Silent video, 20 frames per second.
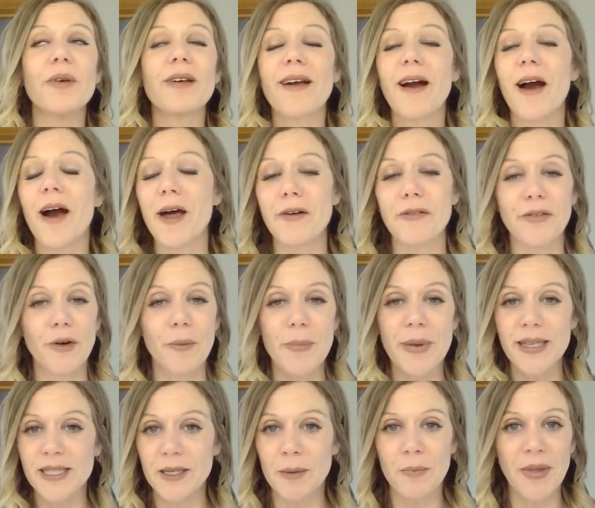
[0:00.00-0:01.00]
God
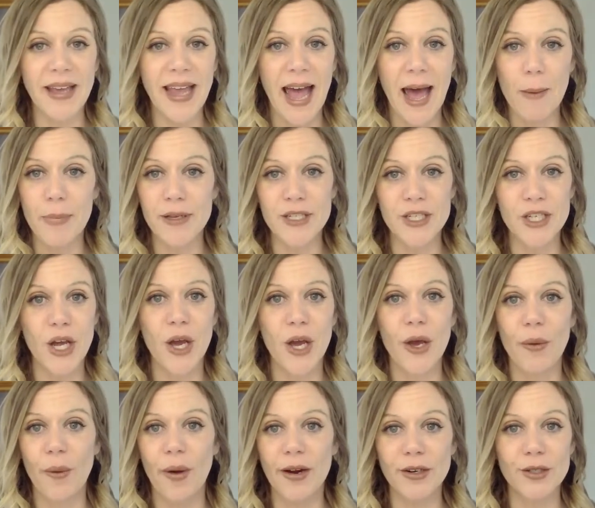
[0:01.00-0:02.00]
forbid something happened
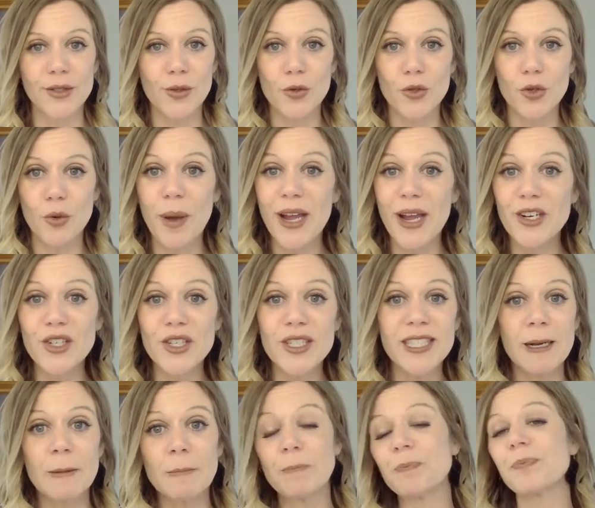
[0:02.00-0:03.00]
to our social
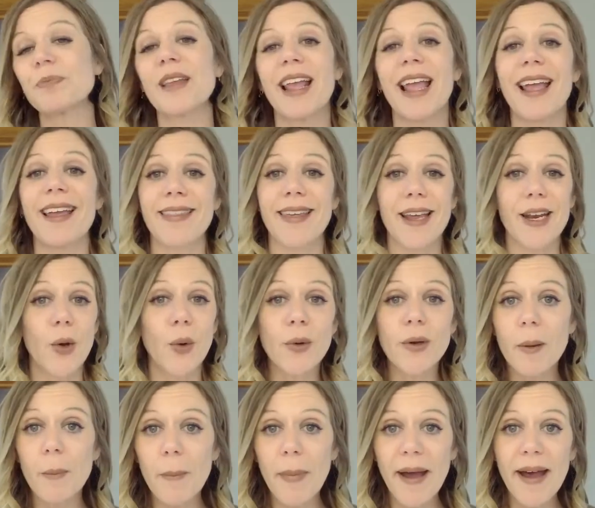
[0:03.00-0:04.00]
pages and they
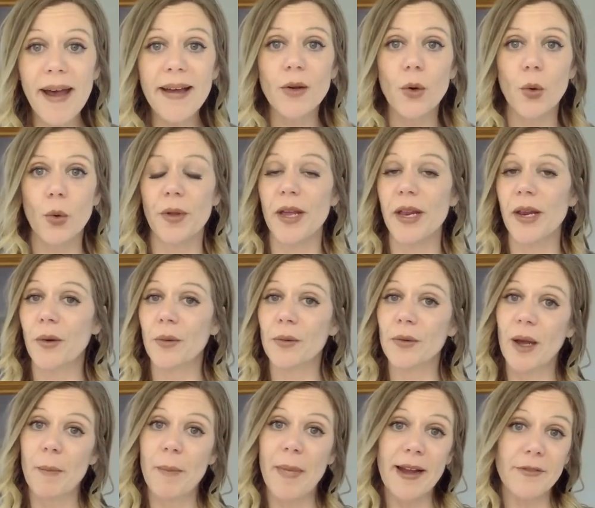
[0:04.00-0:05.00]
don't come back, or they
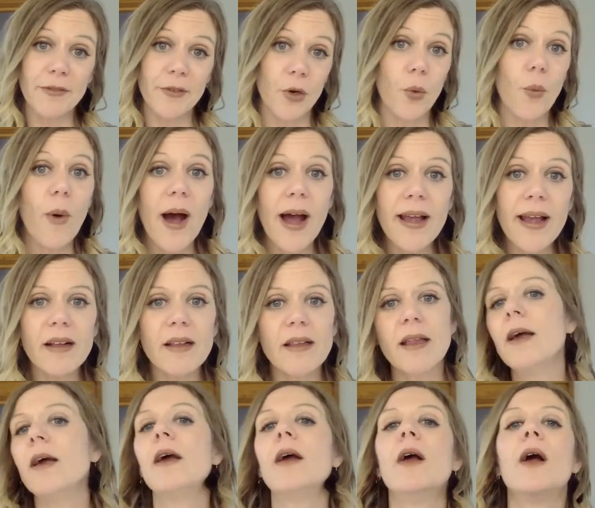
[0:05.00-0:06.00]
don't come back for a while.